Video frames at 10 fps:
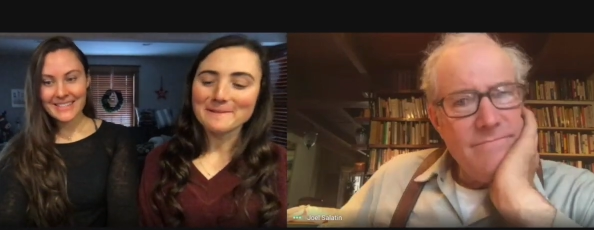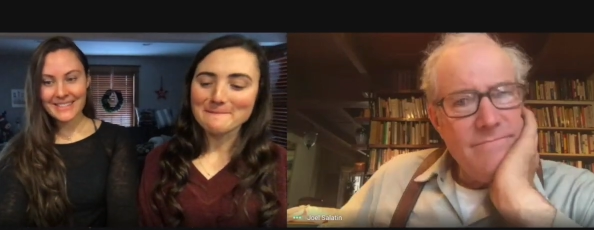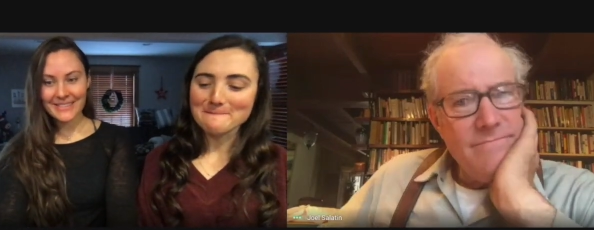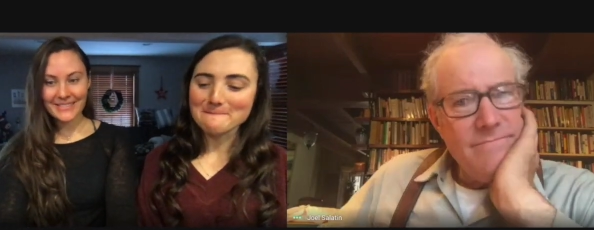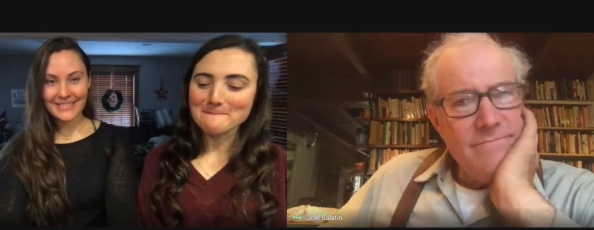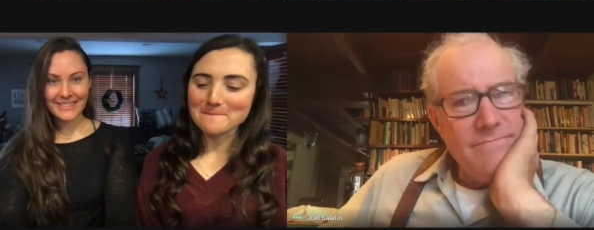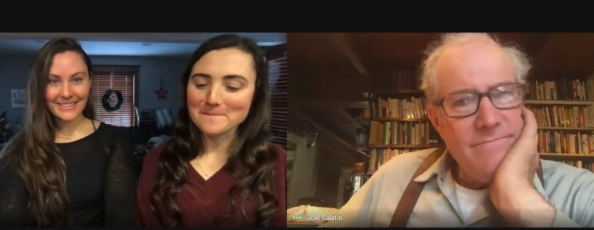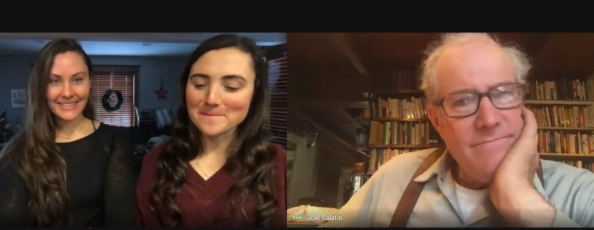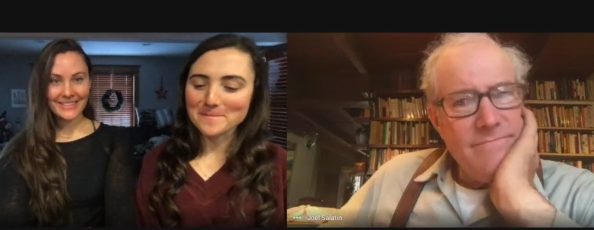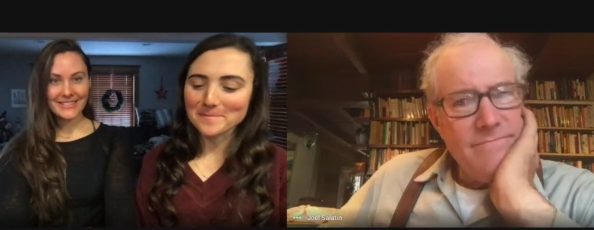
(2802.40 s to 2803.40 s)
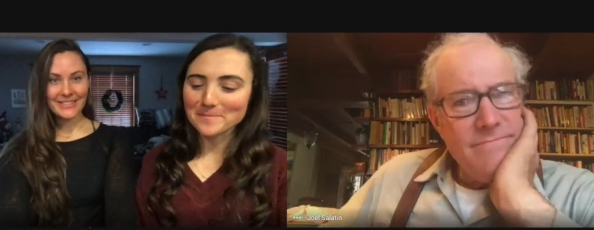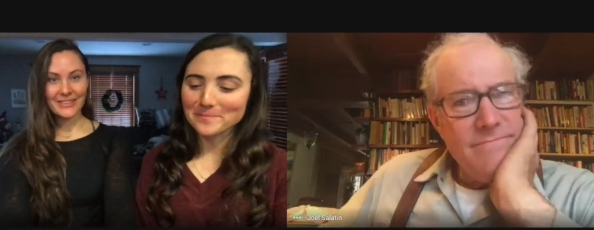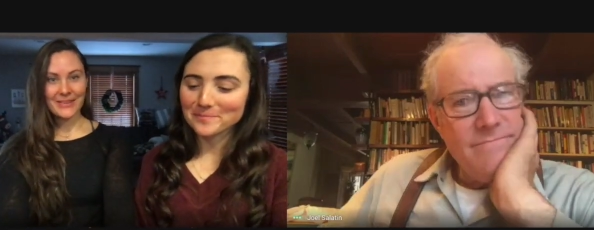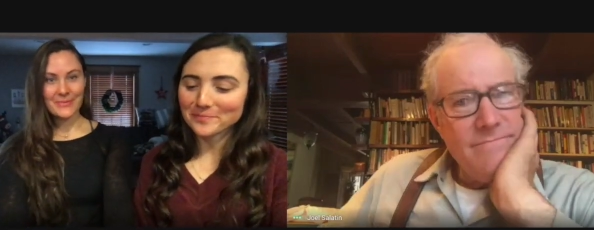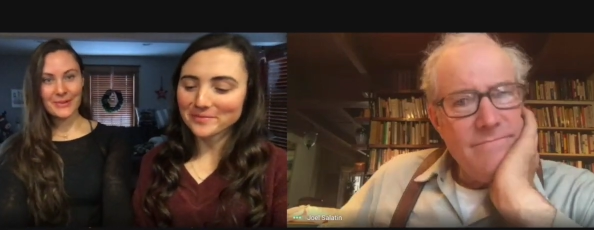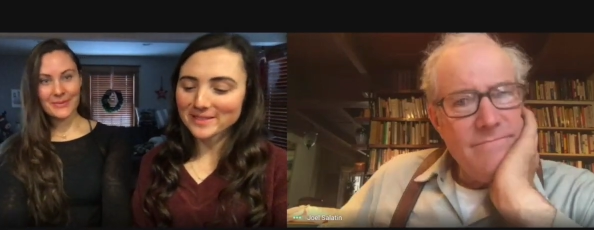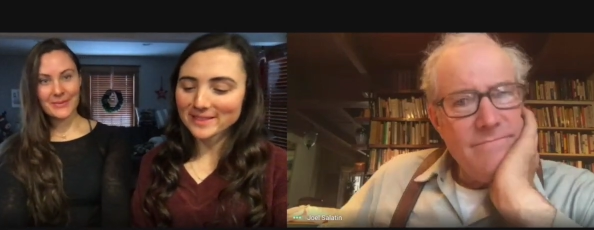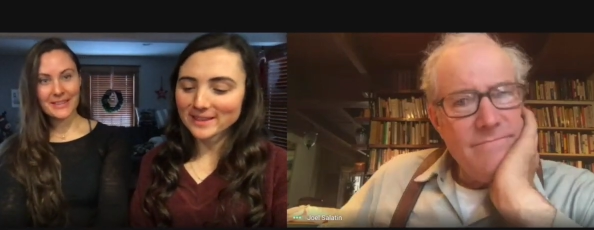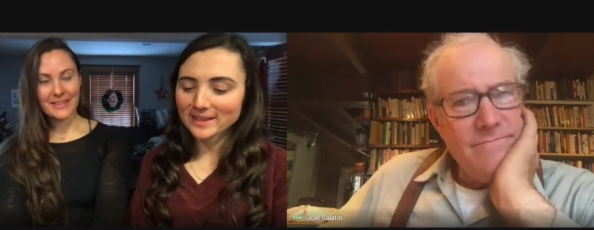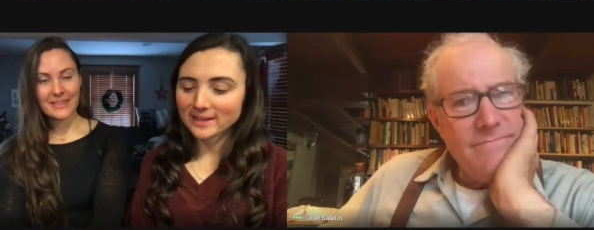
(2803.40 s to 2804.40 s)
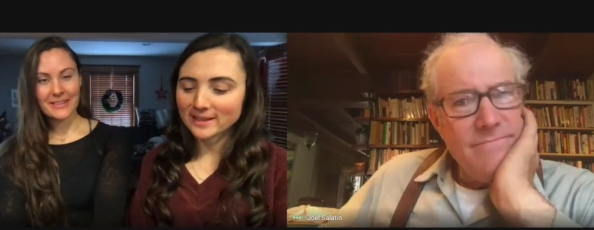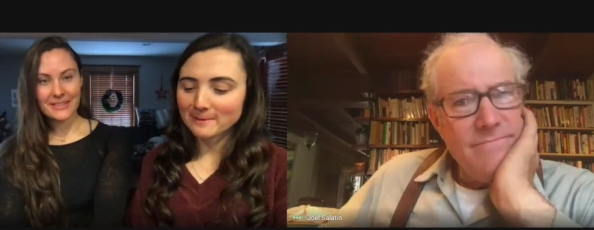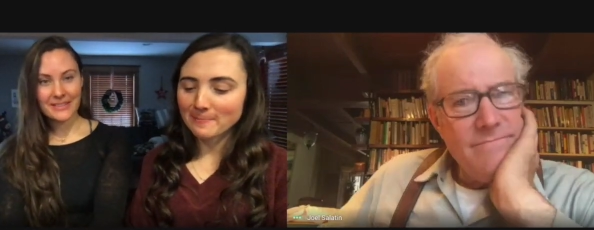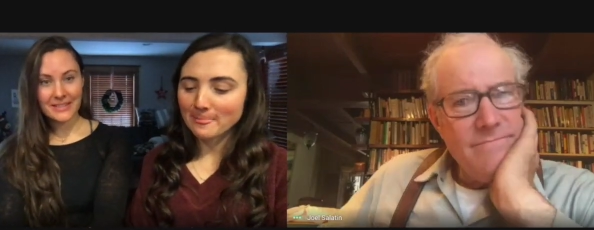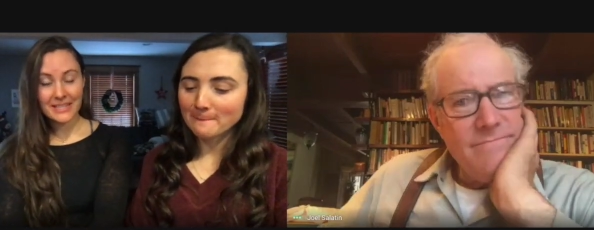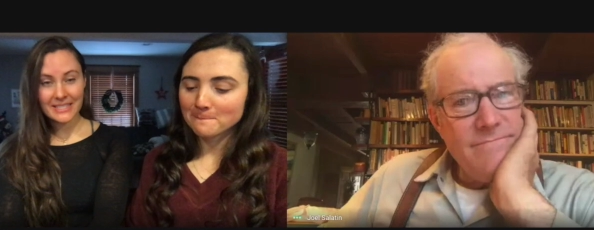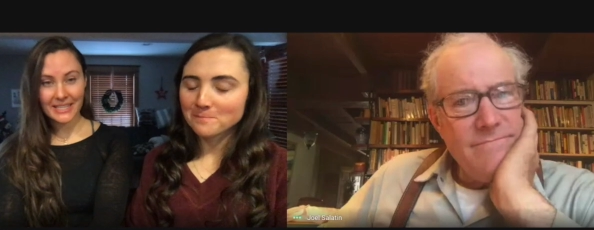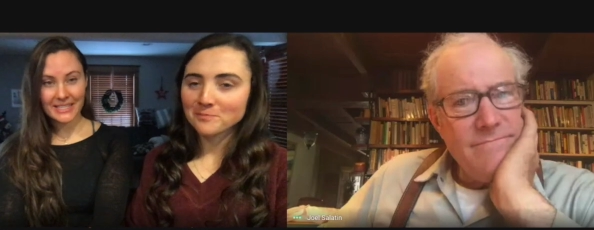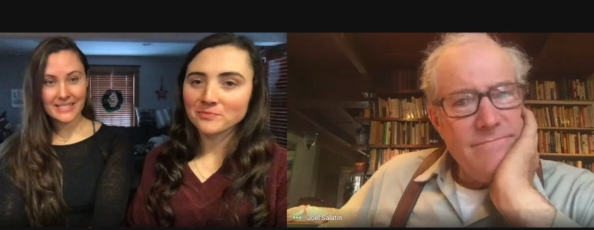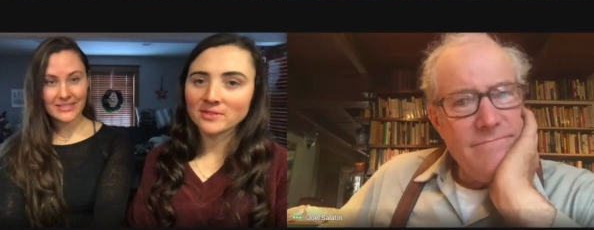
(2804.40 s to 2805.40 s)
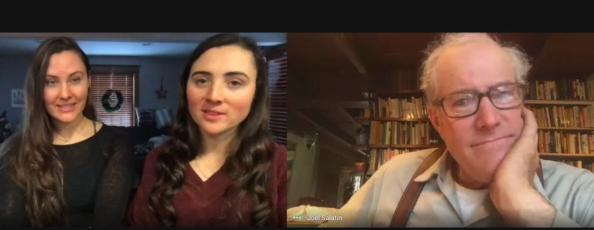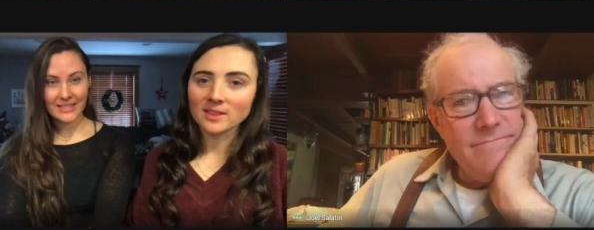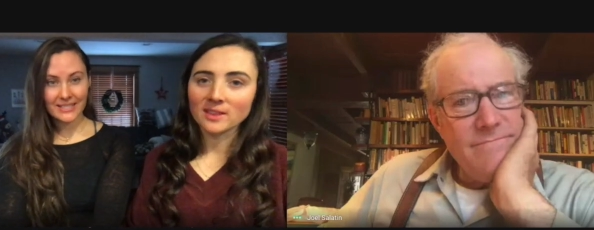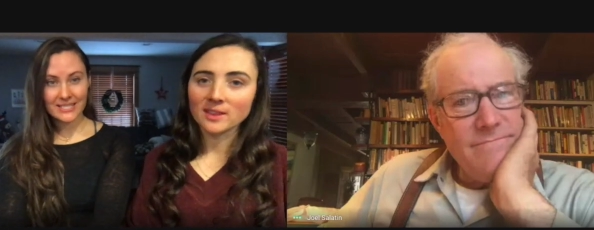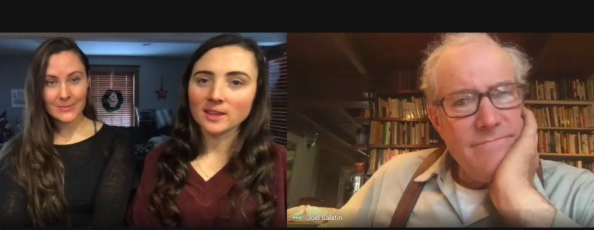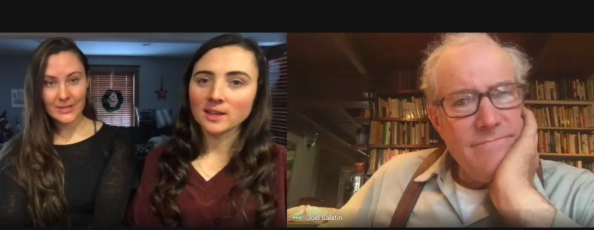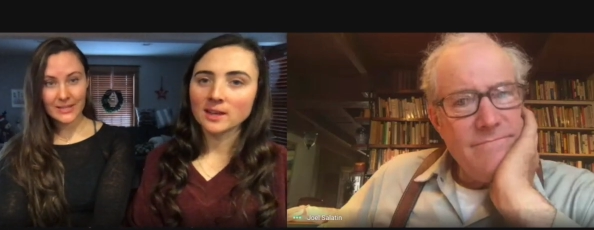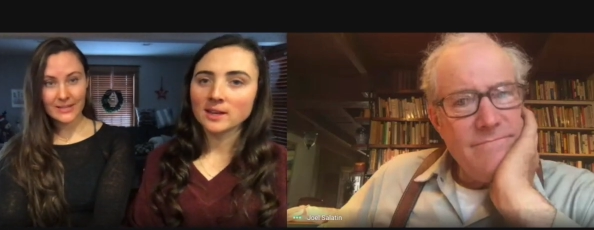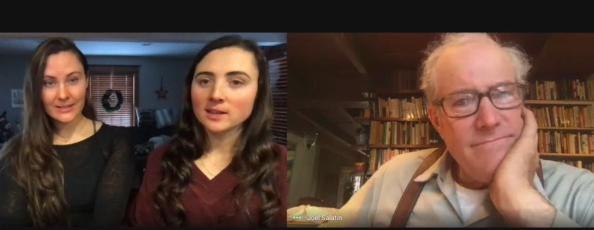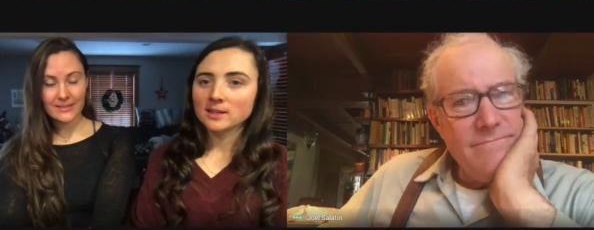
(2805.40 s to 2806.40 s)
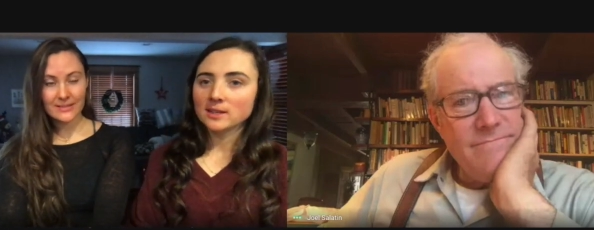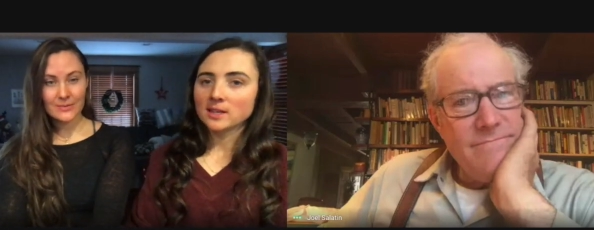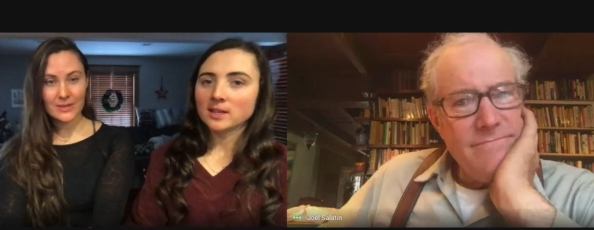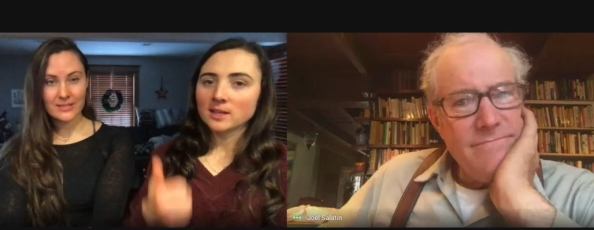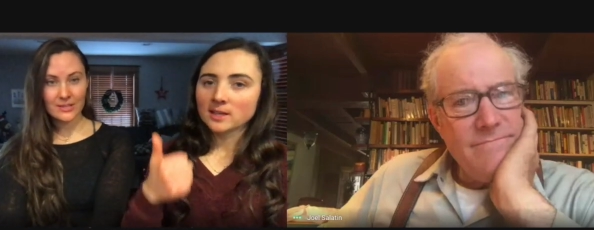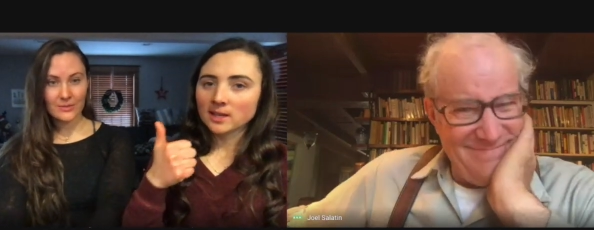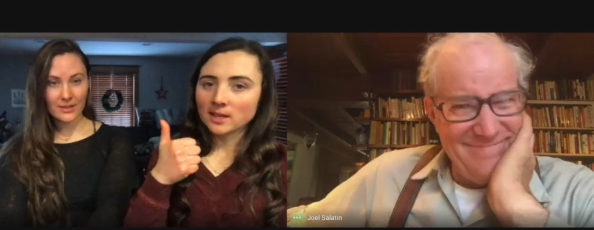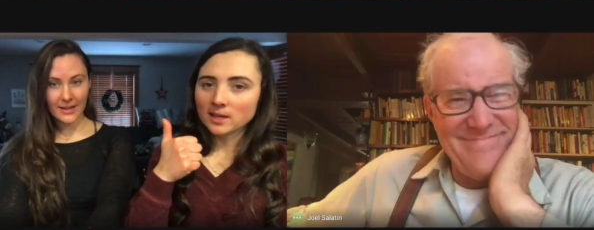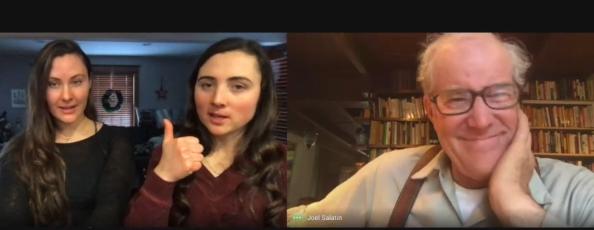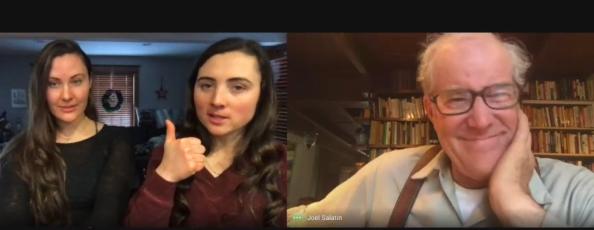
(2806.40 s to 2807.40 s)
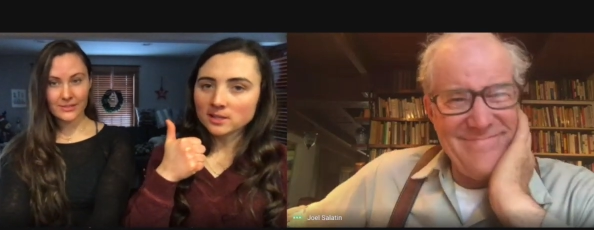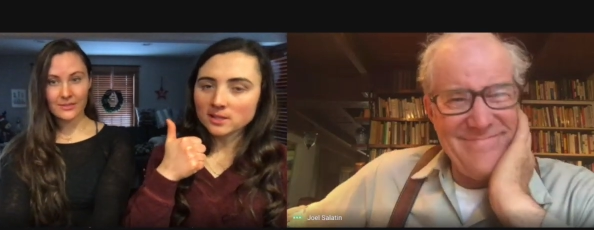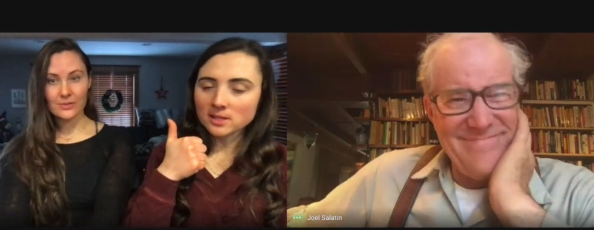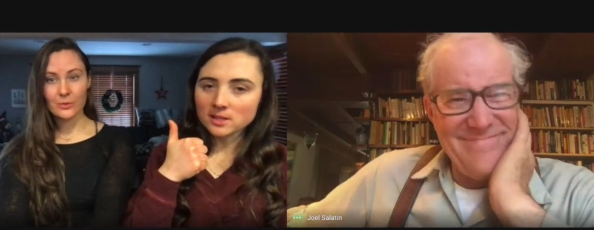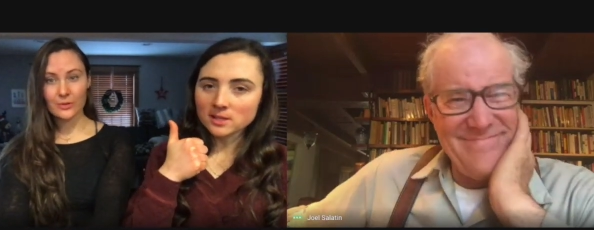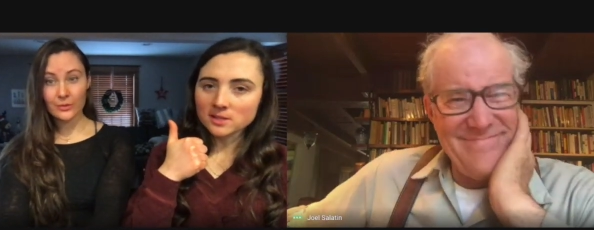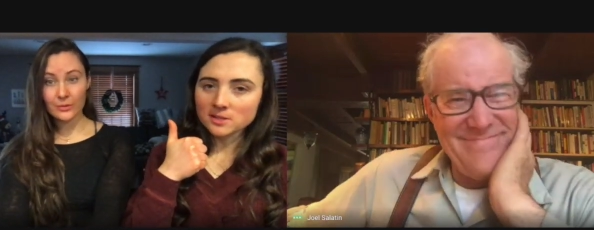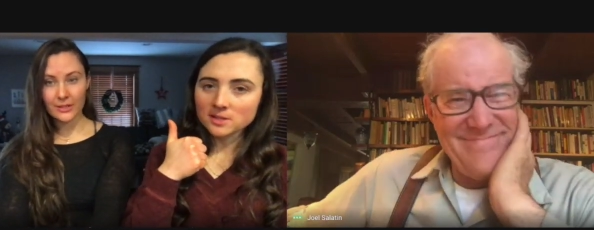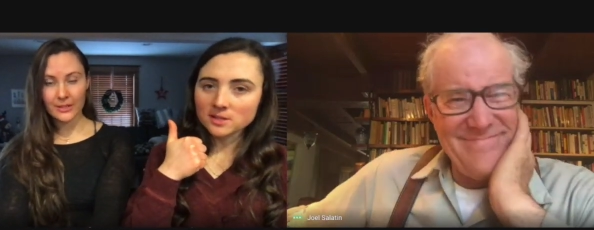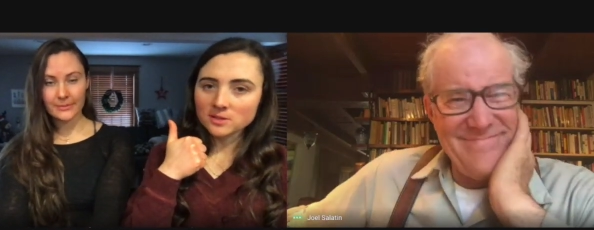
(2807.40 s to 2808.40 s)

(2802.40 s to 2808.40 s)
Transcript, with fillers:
Speaker 1: so that was a great point. We need to consider that in the spring so we can start relying on ourselves more fully.